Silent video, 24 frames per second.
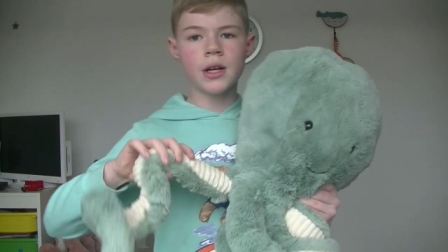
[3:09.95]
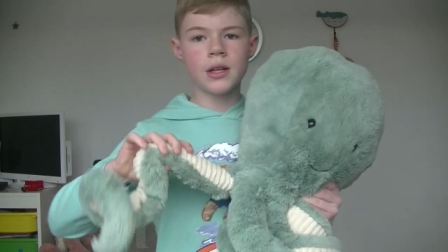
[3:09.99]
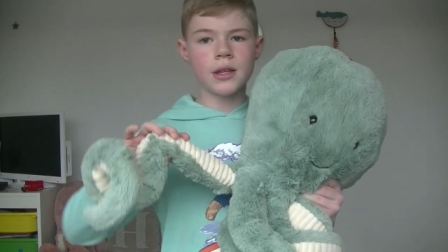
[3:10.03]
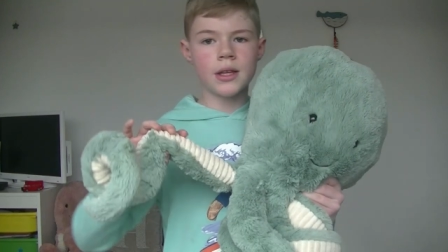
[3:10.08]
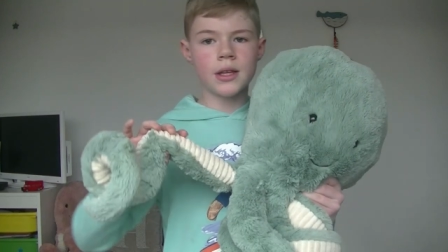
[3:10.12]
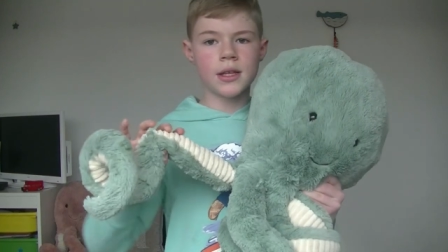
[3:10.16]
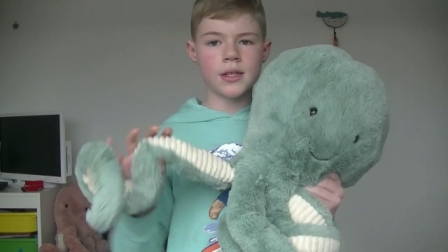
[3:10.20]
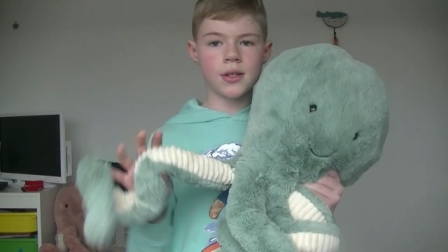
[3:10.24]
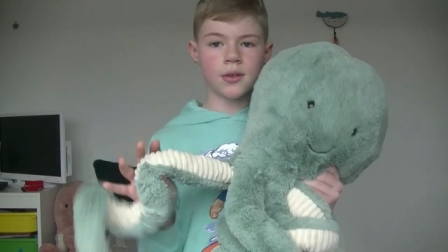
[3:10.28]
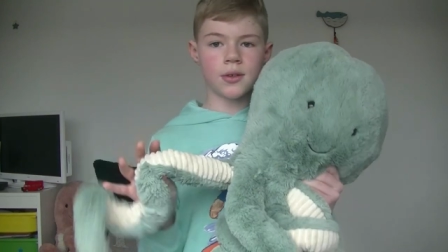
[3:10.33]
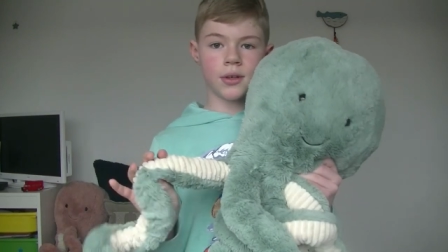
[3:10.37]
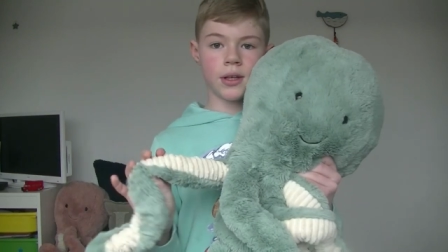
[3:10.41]

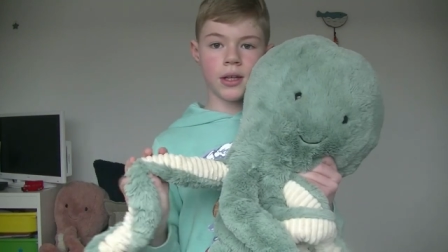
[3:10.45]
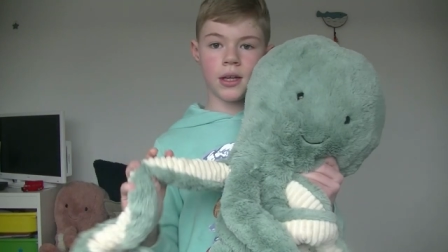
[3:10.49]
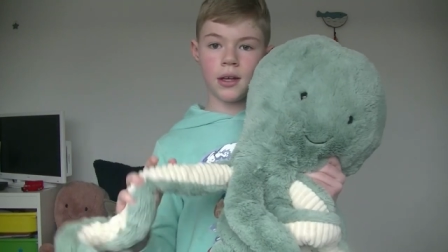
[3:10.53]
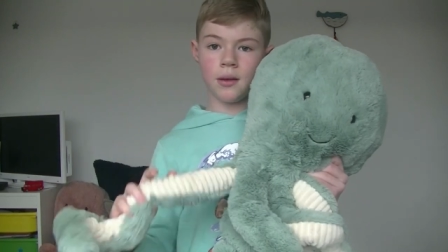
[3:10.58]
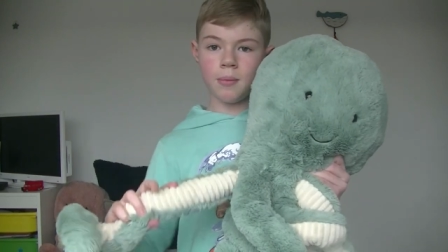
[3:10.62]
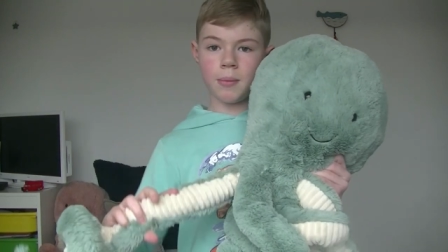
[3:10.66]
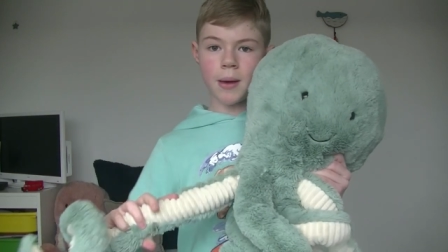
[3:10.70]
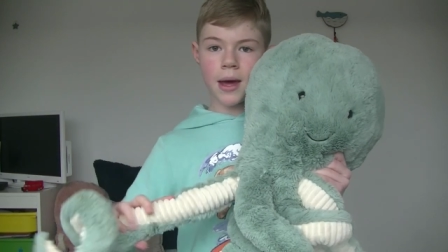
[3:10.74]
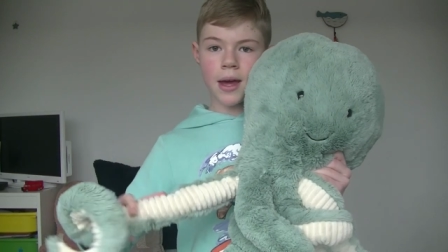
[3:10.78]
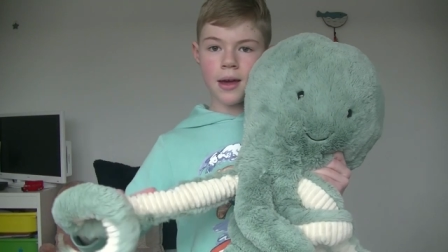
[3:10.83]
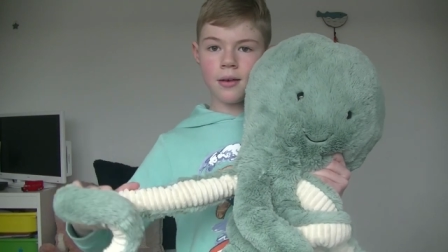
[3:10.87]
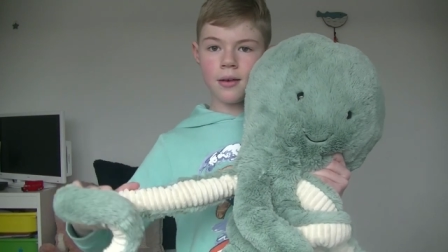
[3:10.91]
this on
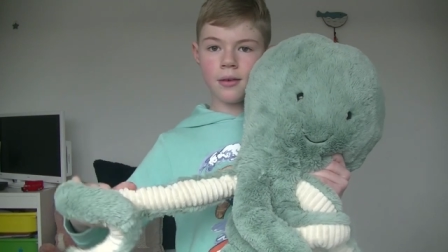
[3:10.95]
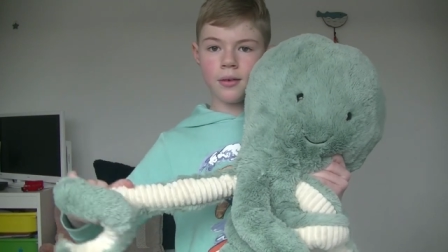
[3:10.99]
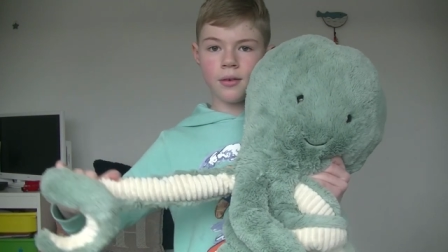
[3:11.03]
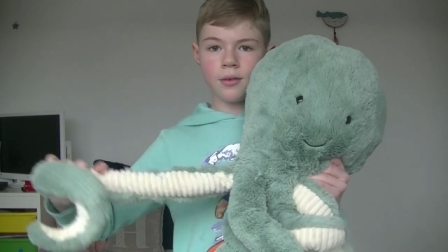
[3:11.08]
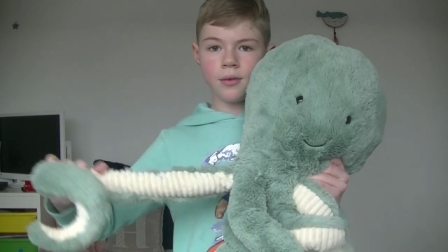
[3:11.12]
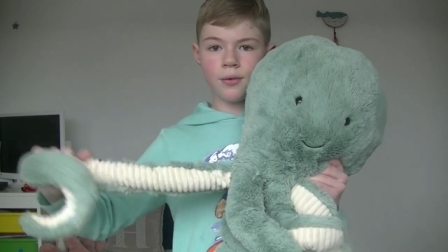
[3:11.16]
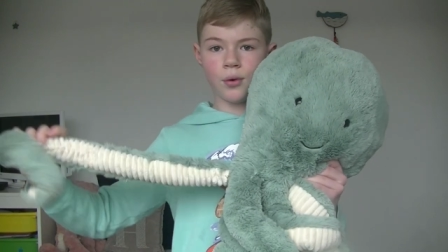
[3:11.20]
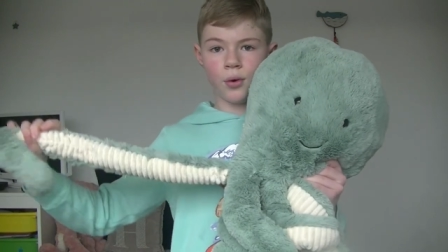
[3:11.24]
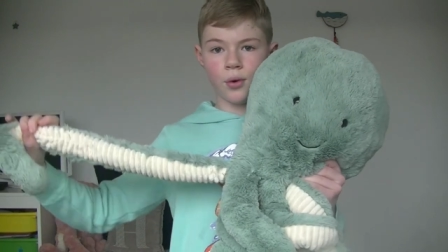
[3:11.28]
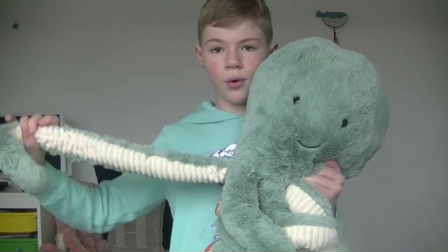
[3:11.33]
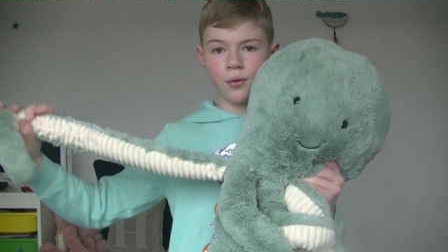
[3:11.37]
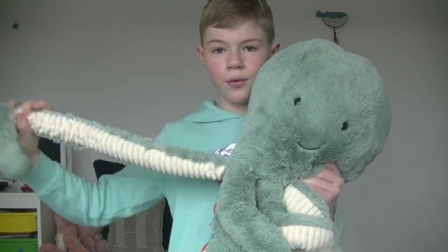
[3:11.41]
eBay
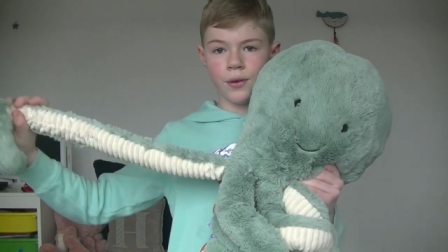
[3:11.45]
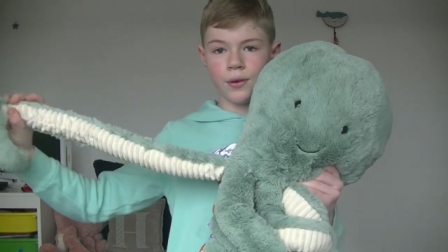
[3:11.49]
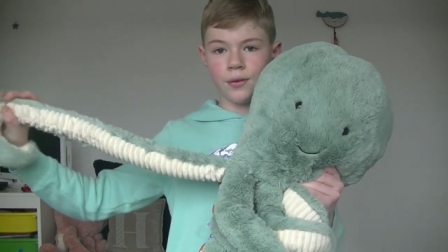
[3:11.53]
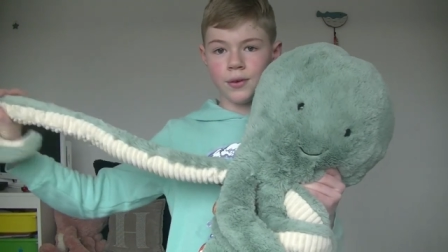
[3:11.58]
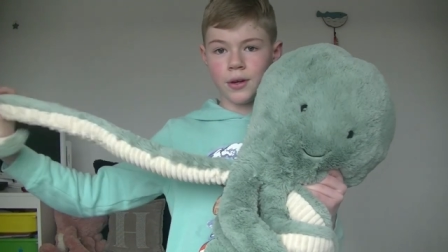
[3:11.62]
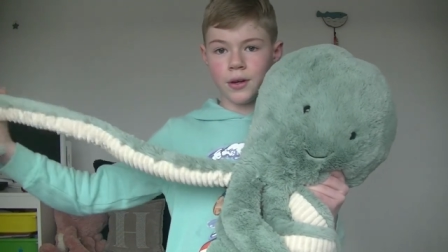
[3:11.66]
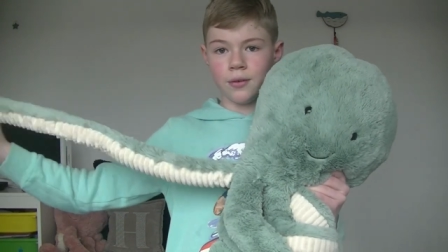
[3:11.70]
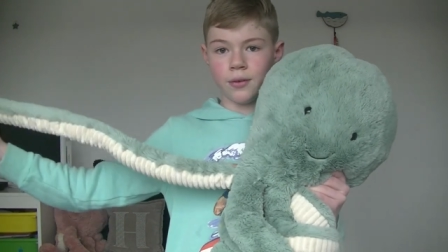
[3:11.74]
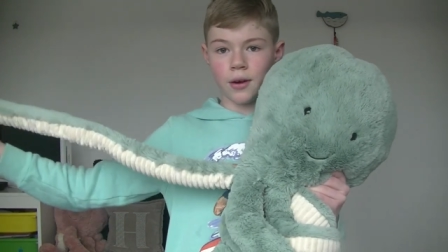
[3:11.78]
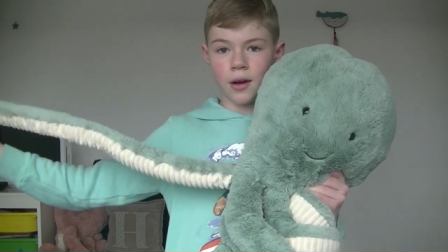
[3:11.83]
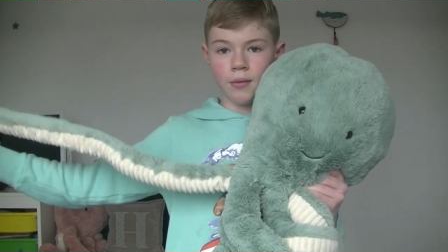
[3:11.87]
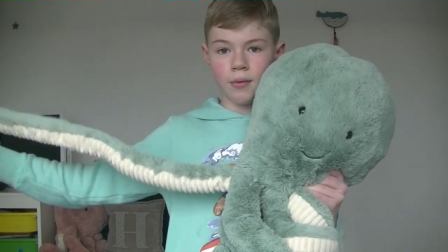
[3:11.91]
for
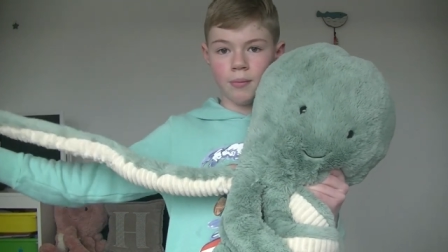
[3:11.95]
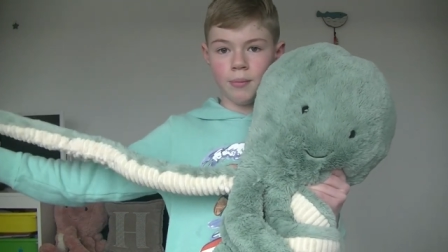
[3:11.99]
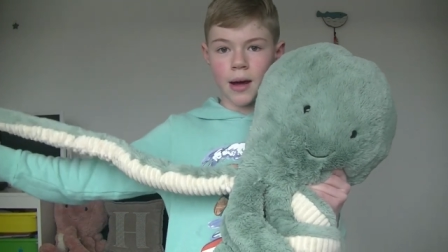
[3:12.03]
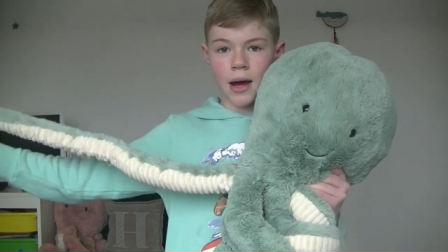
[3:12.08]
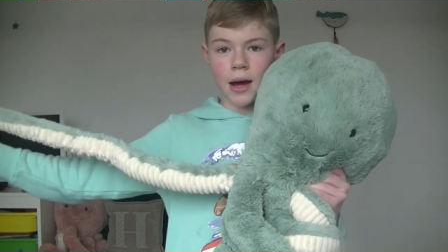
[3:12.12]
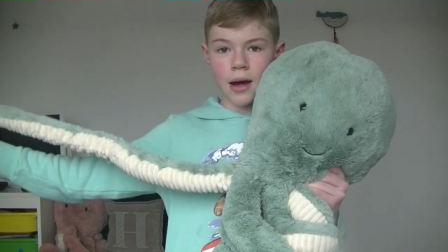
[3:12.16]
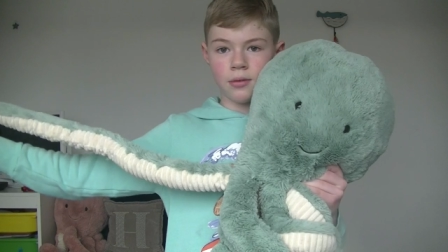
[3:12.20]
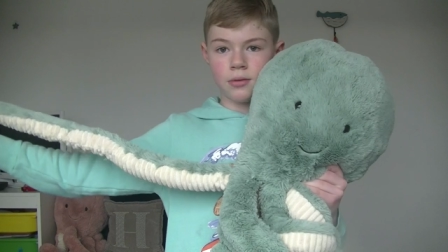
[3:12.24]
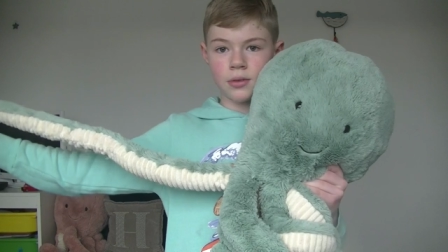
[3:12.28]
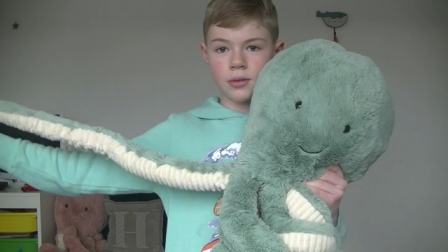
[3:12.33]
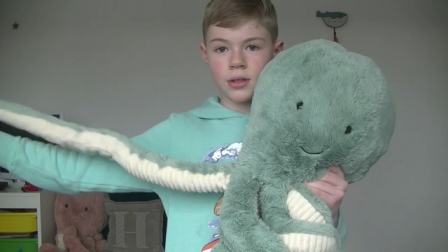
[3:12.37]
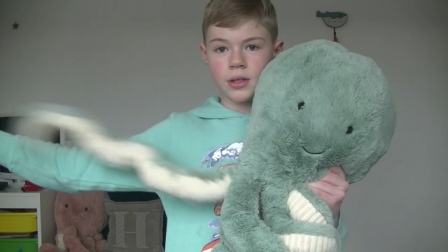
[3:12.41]
55
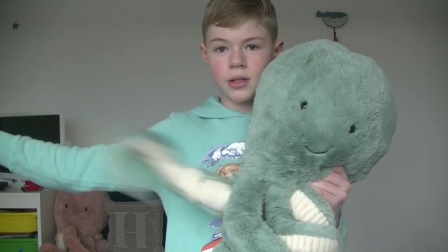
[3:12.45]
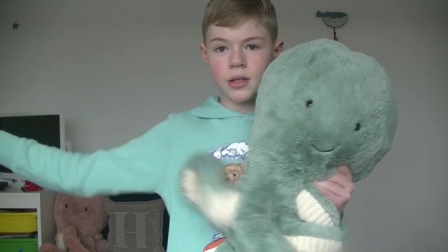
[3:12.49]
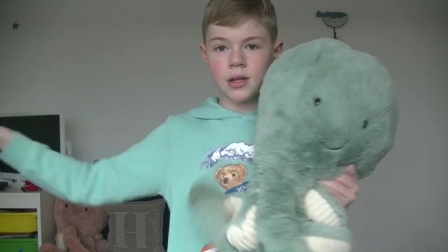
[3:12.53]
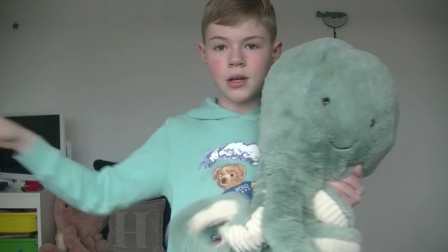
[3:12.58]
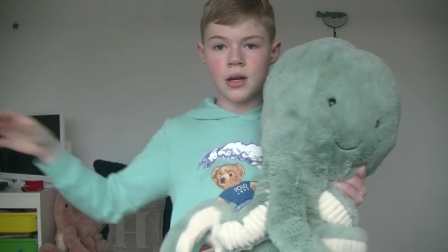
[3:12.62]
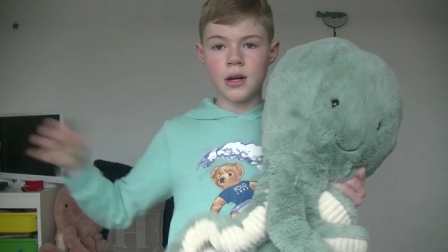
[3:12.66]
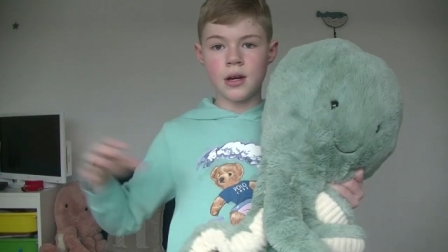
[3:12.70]
pounds.